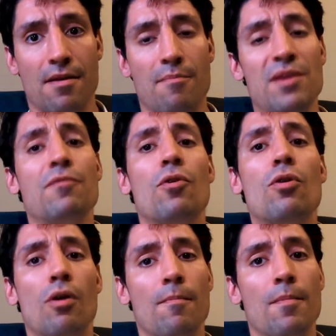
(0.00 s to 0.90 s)

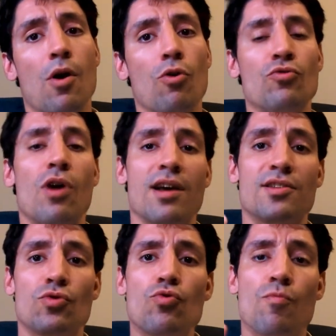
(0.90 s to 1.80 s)
Before, Odoo
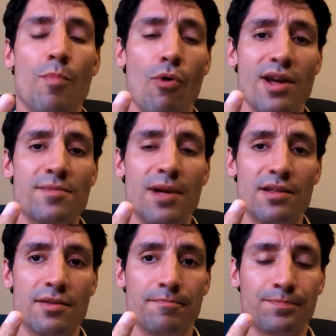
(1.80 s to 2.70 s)
has 2 price plans.
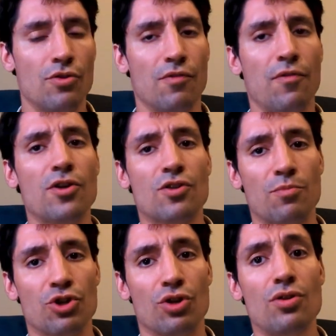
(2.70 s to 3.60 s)
The first
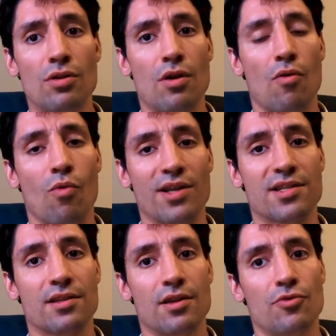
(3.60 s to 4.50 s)
option
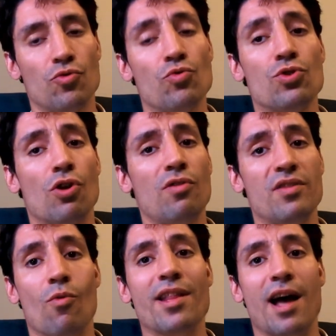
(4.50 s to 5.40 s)
was to use only
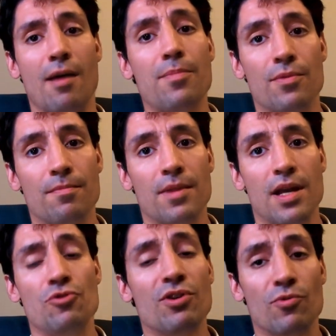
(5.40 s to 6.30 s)
one app.
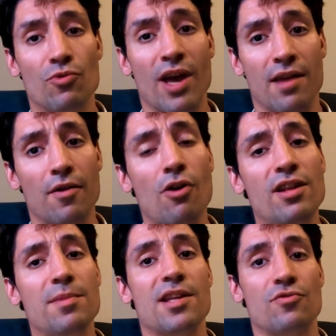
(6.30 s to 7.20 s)
You could have
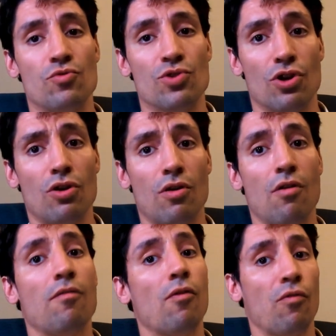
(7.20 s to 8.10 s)
unlimited user
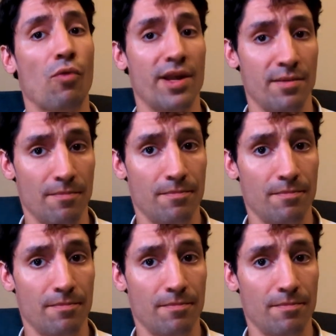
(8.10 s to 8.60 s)
for free.